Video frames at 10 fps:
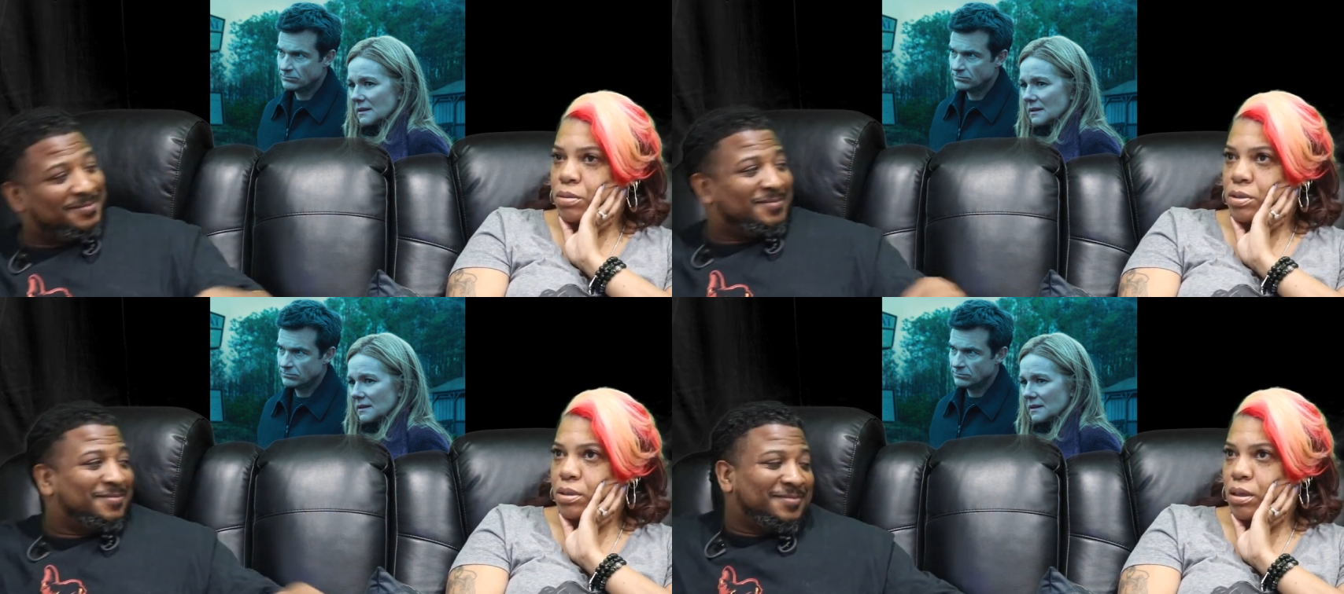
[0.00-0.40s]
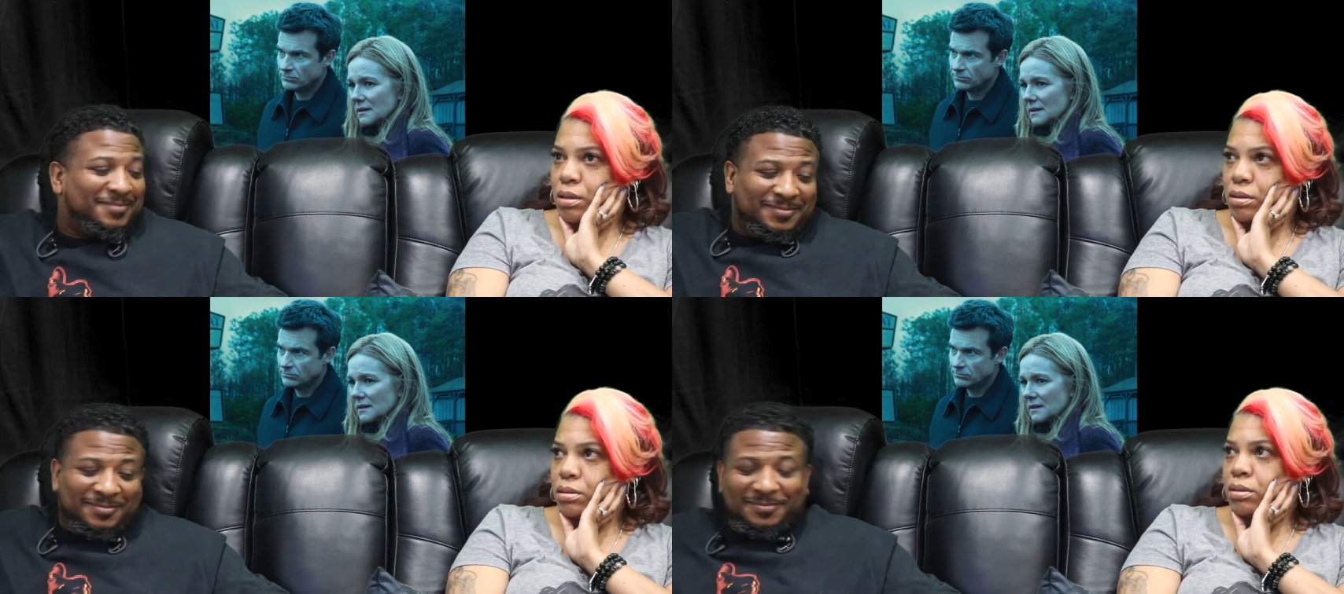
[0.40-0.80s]
Speaker 1: he was talking.
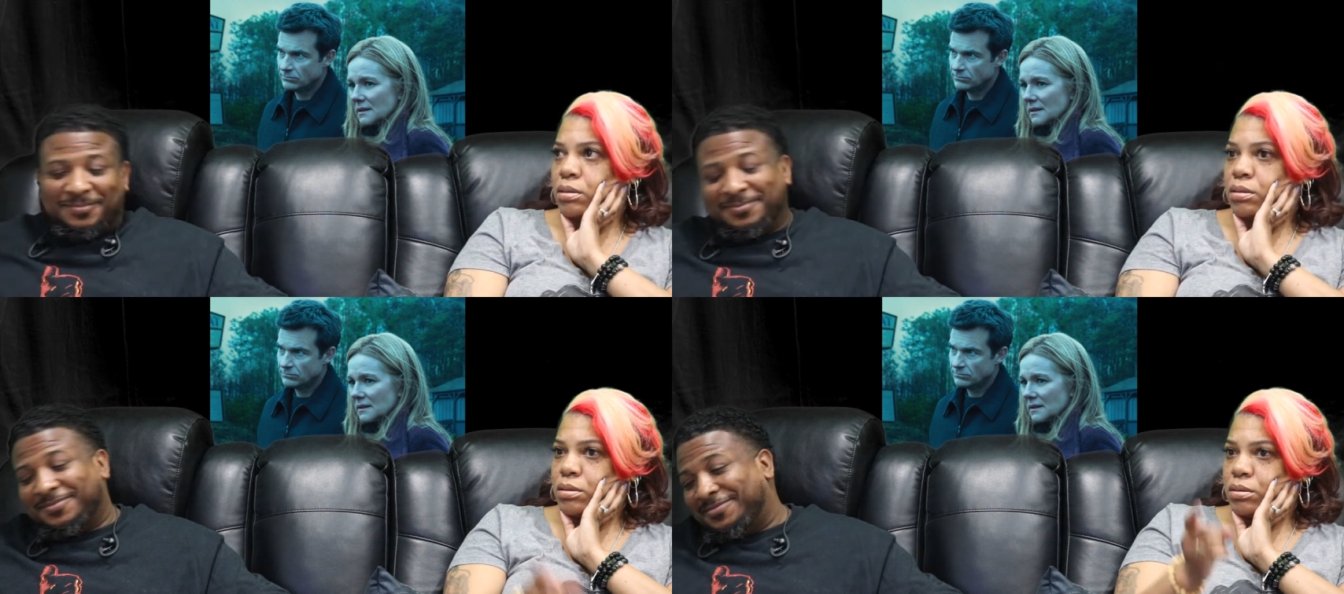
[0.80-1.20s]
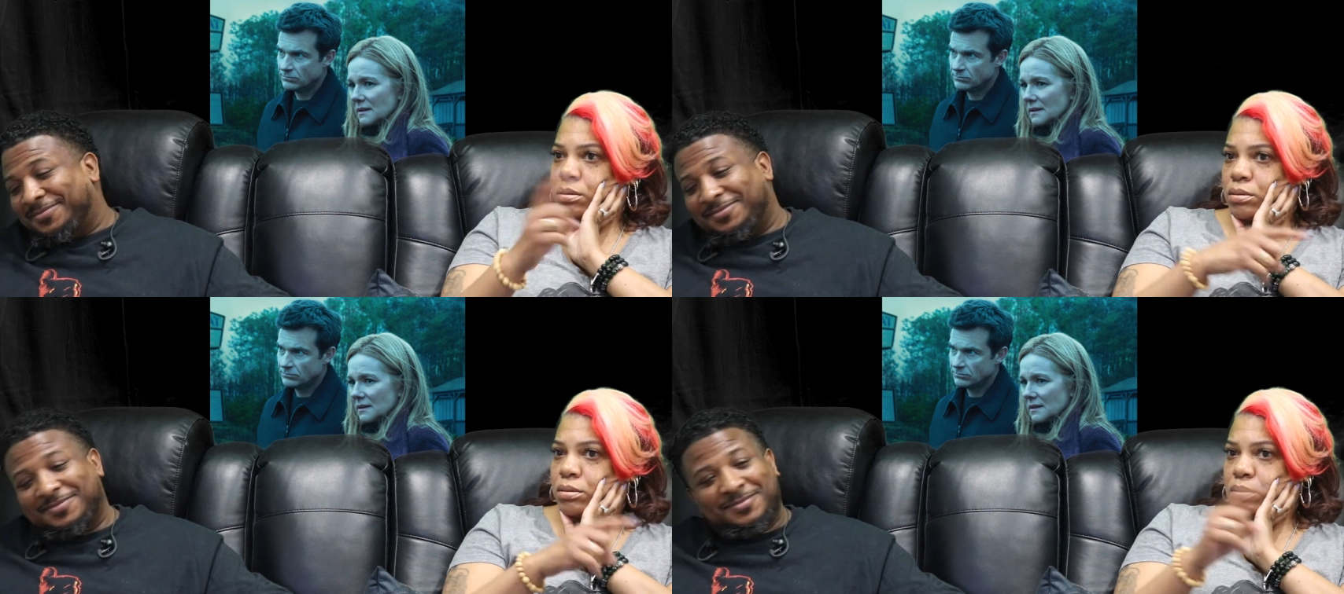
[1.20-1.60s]

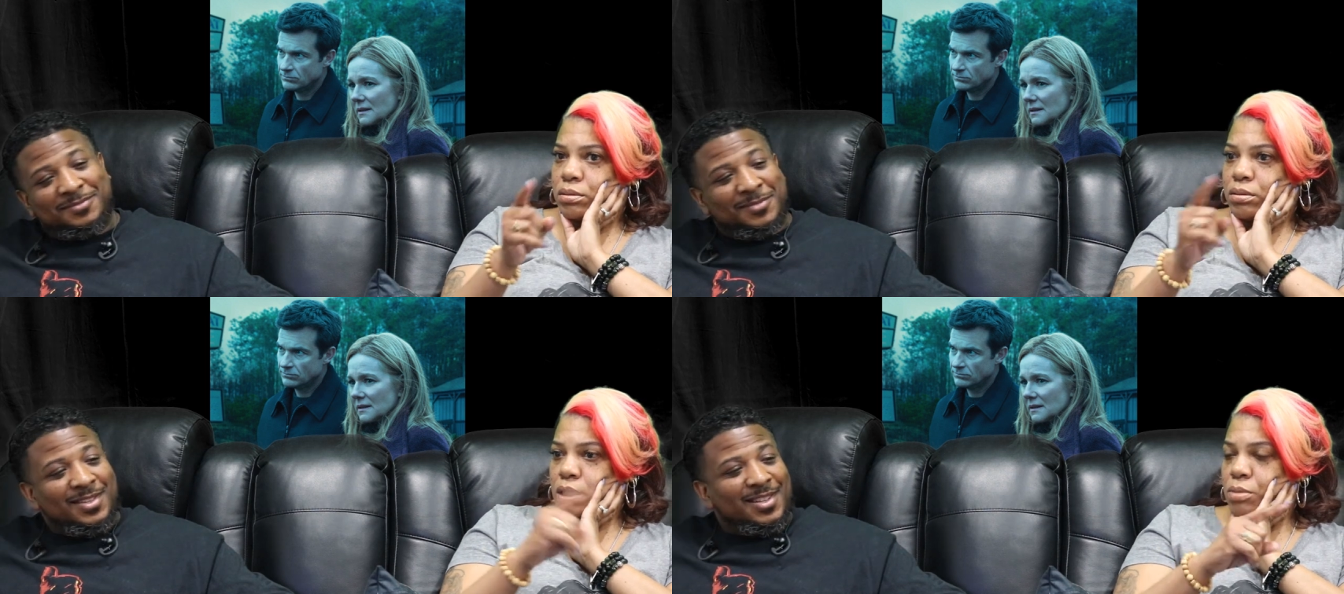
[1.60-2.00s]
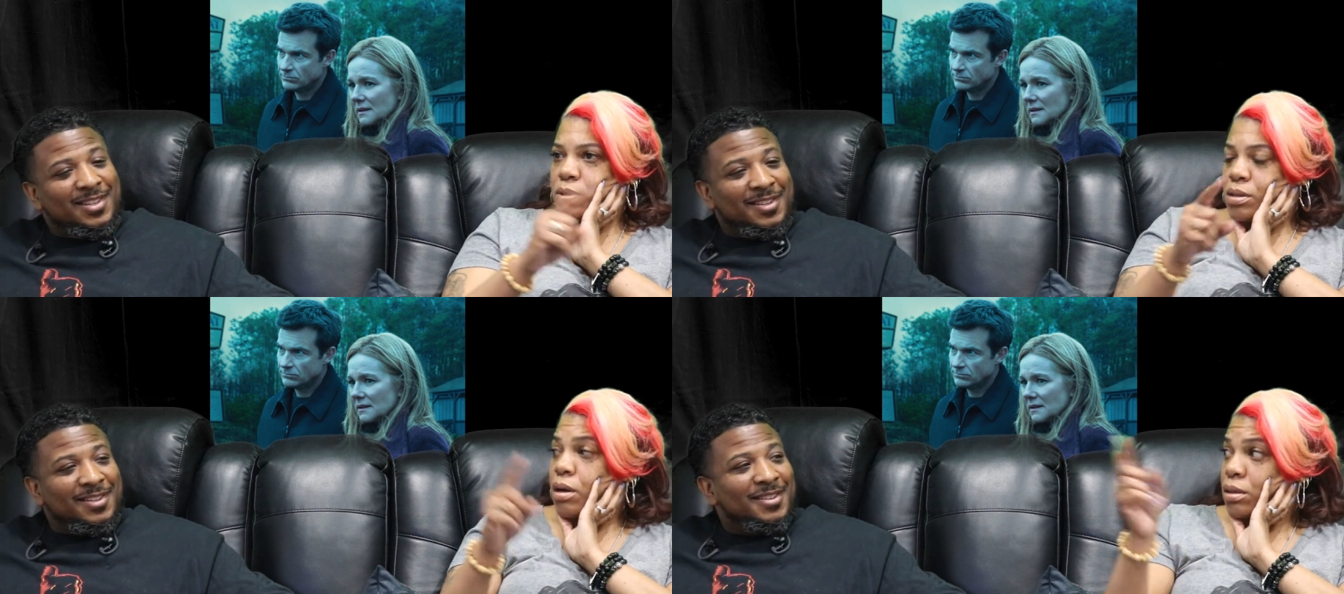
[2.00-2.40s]
He was
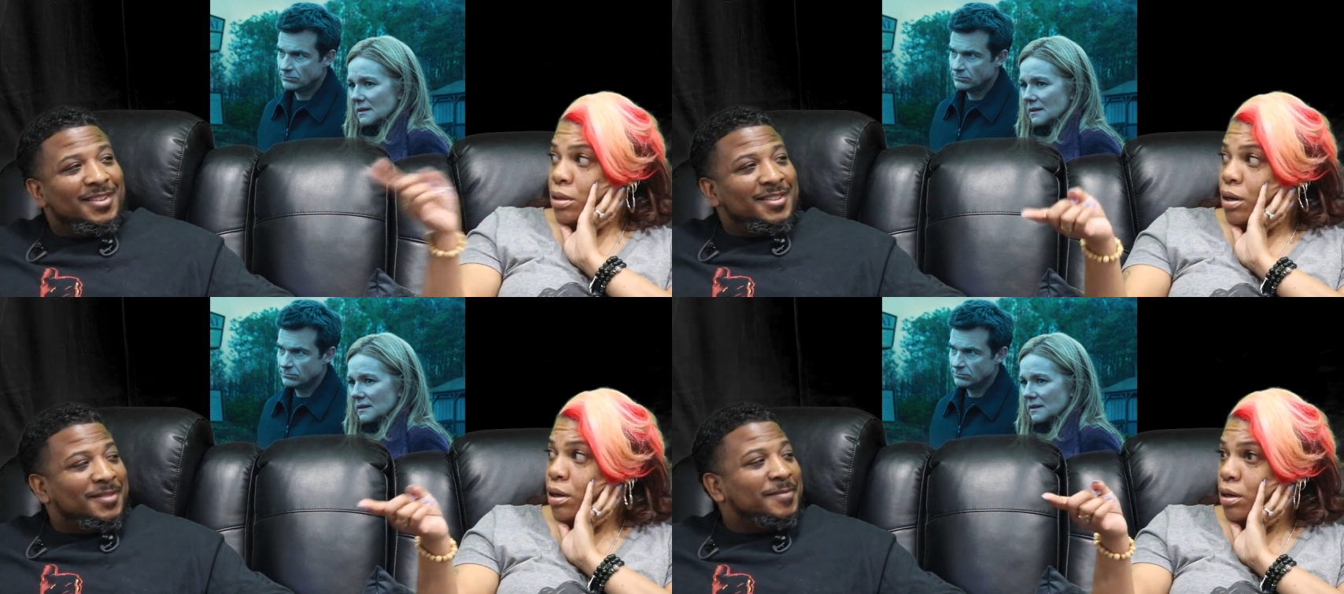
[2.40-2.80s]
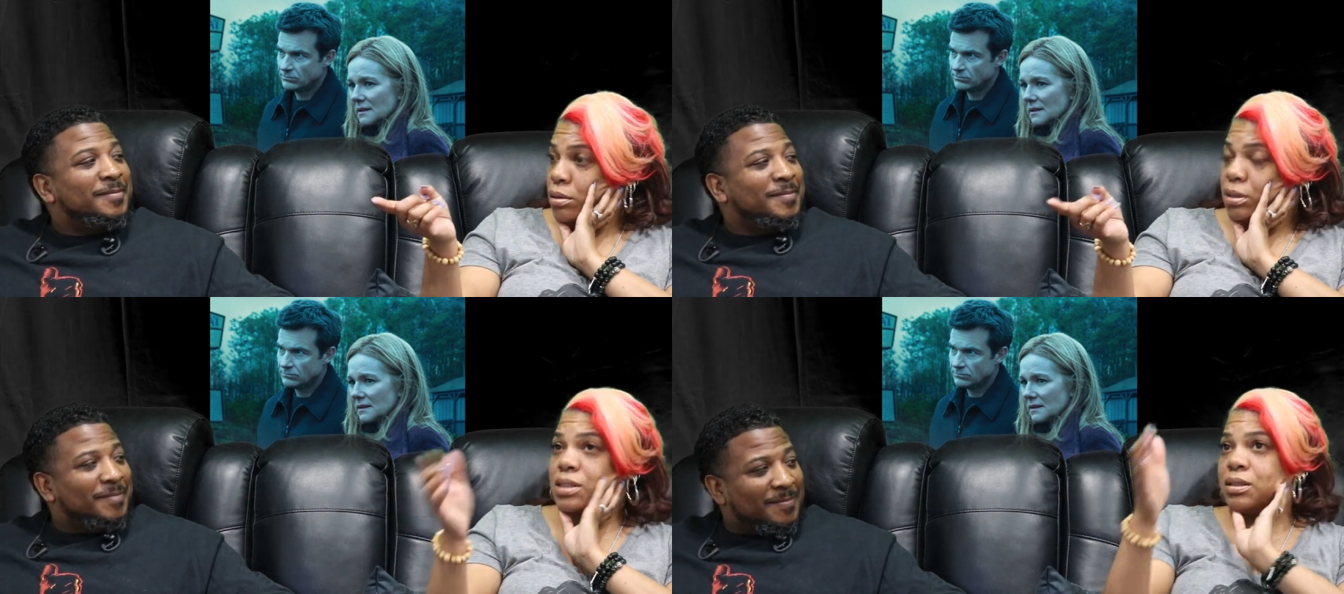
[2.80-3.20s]
talking to her.
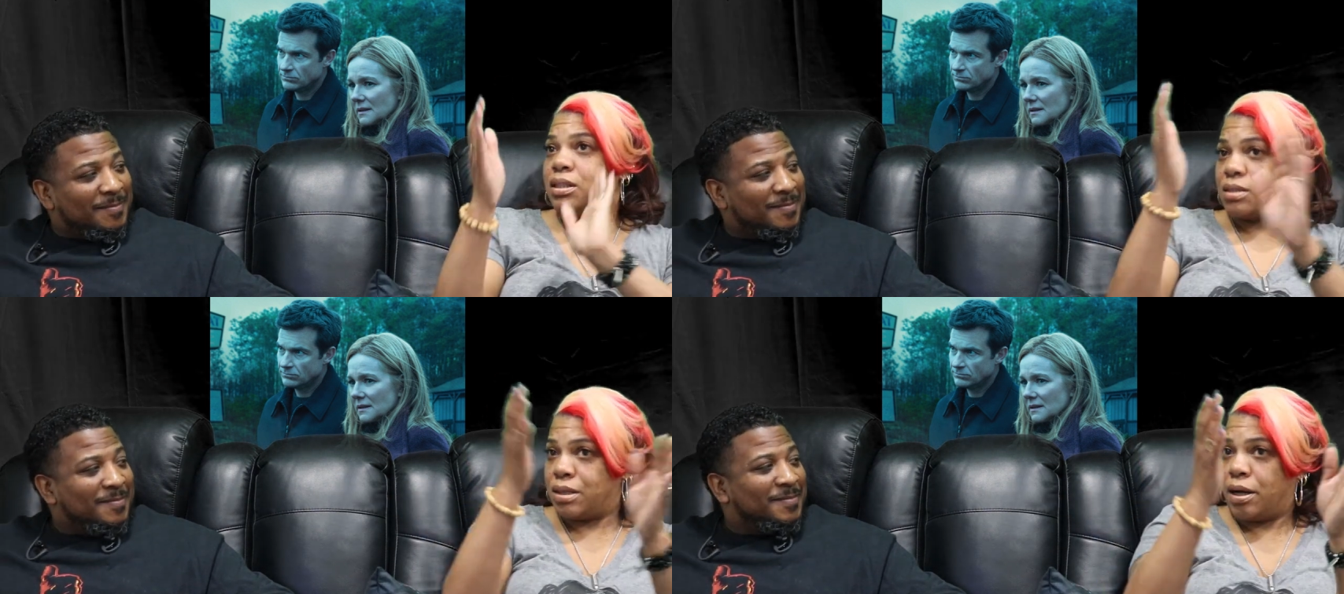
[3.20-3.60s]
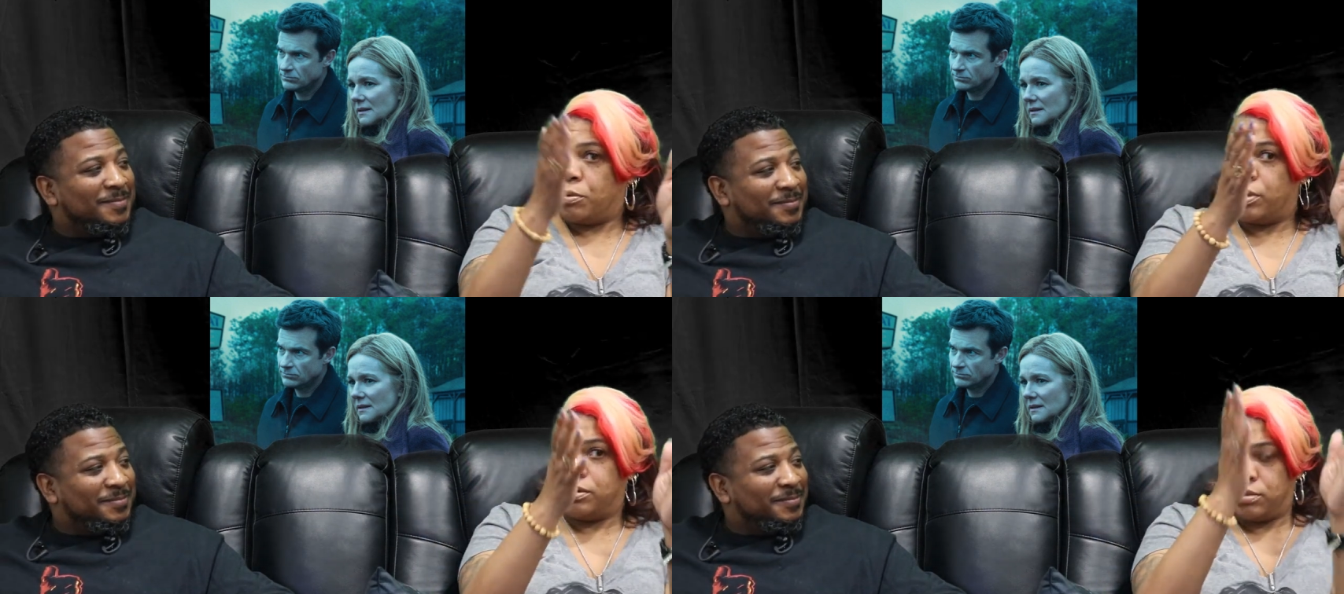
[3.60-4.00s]
This this is how it went.